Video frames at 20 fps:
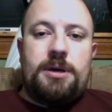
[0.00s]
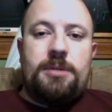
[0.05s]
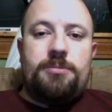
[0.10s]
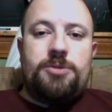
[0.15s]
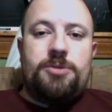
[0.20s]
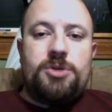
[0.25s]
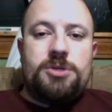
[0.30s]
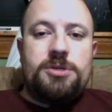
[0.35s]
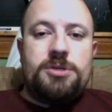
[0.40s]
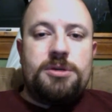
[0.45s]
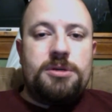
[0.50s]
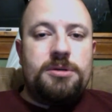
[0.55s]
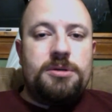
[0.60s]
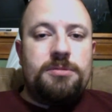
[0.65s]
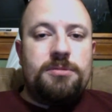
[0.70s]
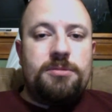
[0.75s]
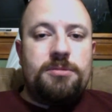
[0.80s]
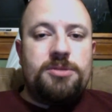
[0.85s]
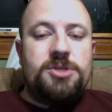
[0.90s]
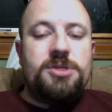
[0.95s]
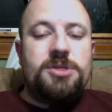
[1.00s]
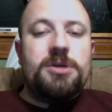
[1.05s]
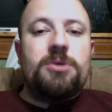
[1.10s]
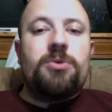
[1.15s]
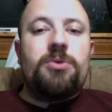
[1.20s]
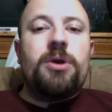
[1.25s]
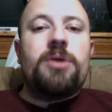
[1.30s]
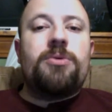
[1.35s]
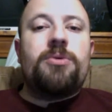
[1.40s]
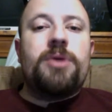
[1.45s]
Just a
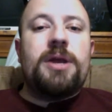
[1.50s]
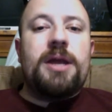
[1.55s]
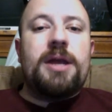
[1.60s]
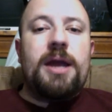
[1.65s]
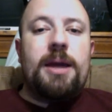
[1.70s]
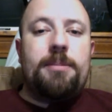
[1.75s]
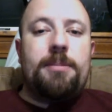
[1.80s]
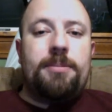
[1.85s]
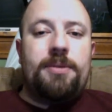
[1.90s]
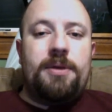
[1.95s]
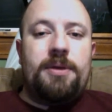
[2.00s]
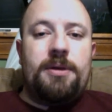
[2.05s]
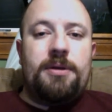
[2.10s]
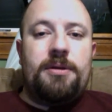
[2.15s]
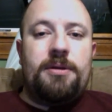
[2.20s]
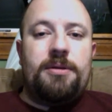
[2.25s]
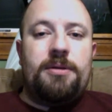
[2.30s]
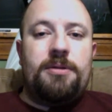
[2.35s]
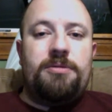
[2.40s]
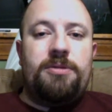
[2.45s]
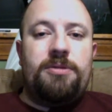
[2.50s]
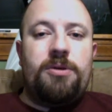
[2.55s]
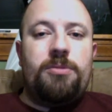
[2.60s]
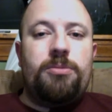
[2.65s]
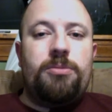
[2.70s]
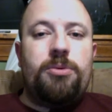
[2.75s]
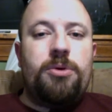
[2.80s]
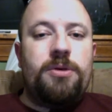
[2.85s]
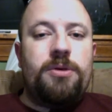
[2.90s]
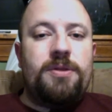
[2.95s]
quick recap, the few
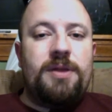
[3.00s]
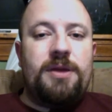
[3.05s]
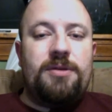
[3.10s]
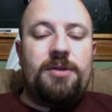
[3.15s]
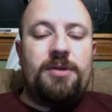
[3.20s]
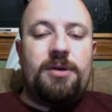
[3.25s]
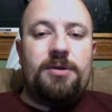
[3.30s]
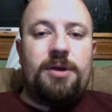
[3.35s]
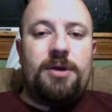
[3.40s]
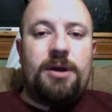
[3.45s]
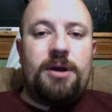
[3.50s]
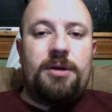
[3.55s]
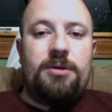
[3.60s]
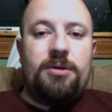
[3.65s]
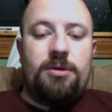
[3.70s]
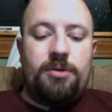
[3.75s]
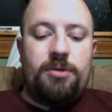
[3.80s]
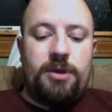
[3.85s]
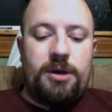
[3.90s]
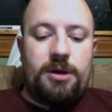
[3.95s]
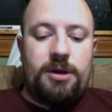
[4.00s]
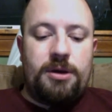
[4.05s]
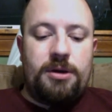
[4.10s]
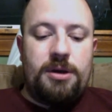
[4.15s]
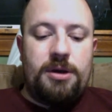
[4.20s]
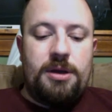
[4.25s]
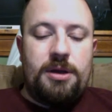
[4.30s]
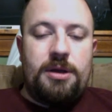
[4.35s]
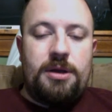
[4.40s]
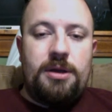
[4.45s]
important things that you got to know here
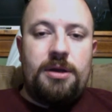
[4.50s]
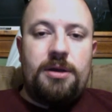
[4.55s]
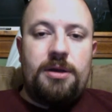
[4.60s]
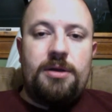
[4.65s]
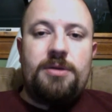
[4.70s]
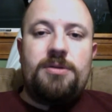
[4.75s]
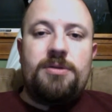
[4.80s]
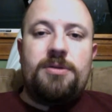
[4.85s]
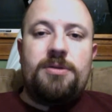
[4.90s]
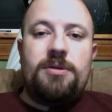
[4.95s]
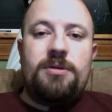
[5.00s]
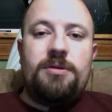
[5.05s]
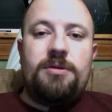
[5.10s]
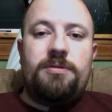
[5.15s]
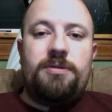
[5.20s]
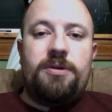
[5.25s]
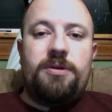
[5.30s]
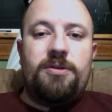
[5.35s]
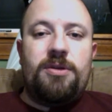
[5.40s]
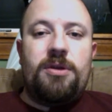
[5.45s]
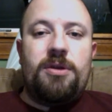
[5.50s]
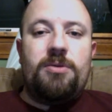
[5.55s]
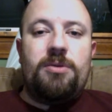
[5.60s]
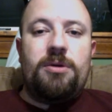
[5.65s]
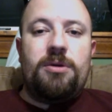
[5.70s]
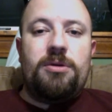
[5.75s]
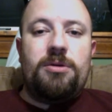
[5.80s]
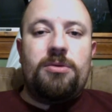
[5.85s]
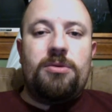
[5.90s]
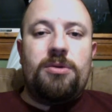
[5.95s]
is the first thing you
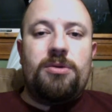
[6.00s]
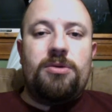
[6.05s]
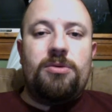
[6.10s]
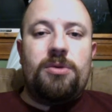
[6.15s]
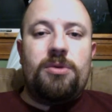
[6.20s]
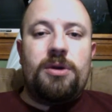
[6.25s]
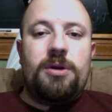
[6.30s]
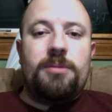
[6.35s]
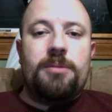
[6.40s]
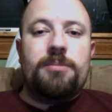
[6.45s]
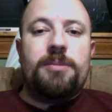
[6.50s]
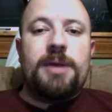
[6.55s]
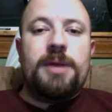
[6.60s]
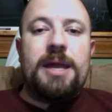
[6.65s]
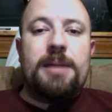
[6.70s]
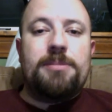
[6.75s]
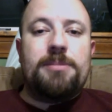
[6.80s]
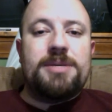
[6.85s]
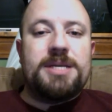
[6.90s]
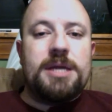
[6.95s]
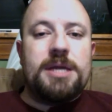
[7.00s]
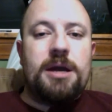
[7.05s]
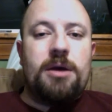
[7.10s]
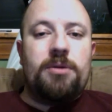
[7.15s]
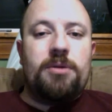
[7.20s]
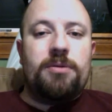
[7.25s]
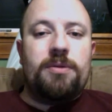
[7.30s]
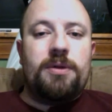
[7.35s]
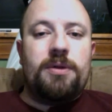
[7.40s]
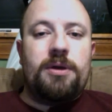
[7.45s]
want to do is you want to empty
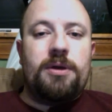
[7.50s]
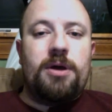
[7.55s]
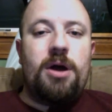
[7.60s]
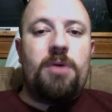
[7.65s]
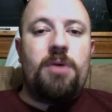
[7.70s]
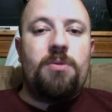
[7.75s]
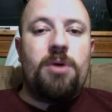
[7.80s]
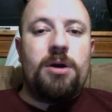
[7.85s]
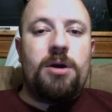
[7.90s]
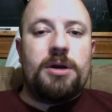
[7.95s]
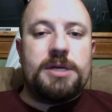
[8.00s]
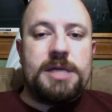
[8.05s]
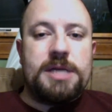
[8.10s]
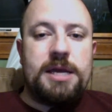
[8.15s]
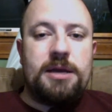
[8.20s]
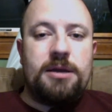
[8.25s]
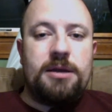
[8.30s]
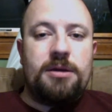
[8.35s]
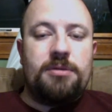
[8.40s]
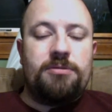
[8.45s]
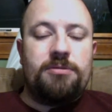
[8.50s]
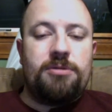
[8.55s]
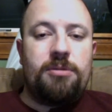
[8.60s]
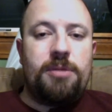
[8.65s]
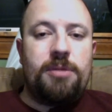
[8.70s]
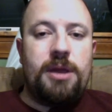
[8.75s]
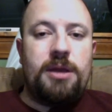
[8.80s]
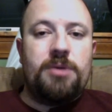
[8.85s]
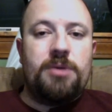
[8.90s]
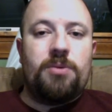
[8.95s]
out the hot water tank
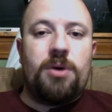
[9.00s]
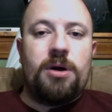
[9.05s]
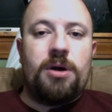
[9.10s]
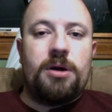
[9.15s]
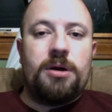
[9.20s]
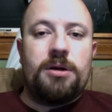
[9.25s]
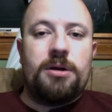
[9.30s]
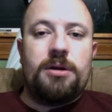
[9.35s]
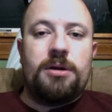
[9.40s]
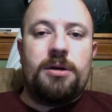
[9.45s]
from any water.